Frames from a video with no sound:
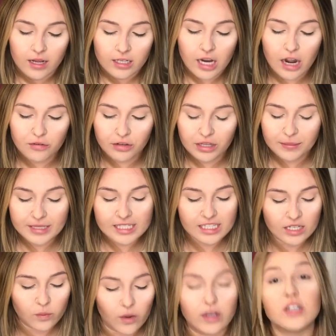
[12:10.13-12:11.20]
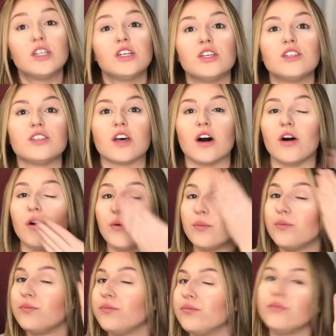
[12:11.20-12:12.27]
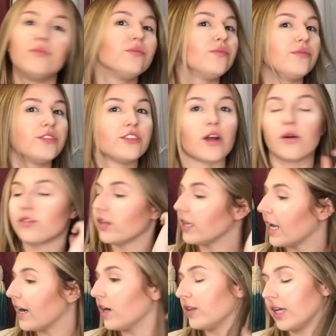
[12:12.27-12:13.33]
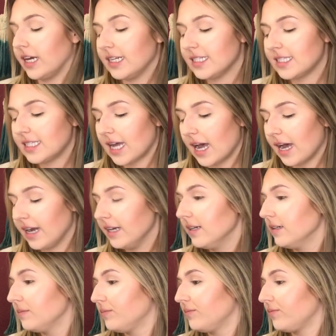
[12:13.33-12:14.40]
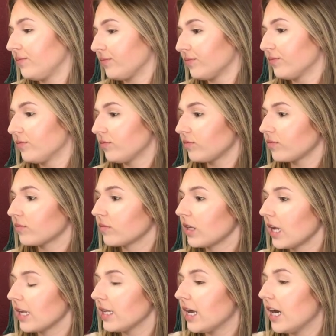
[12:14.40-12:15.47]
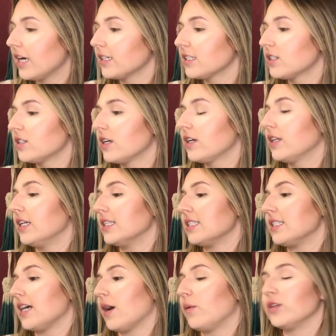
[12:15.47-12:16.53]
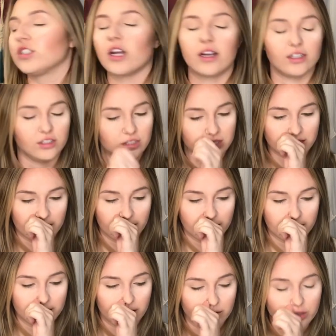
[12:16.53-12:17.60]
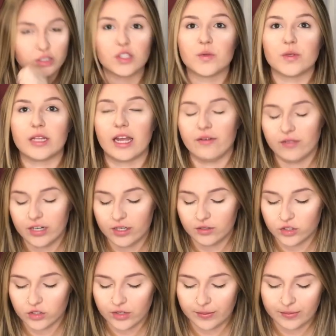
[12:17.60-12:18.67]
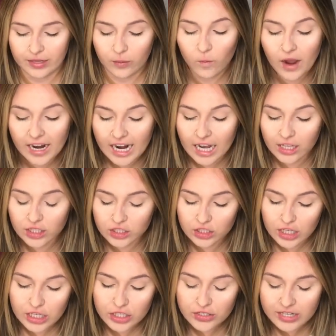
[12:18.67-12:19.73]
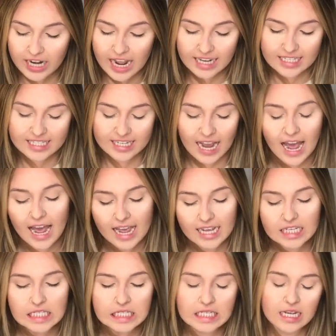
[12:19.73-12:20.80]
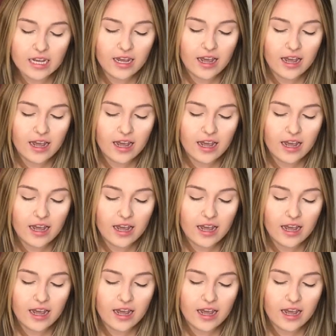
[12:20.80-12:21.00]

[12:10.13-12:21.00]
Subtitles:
not really be seen well. So start with the light on the inside. Next, let's see, I wish I could just like, I wish this was a live video just so I could be like, what color should I do next, guys?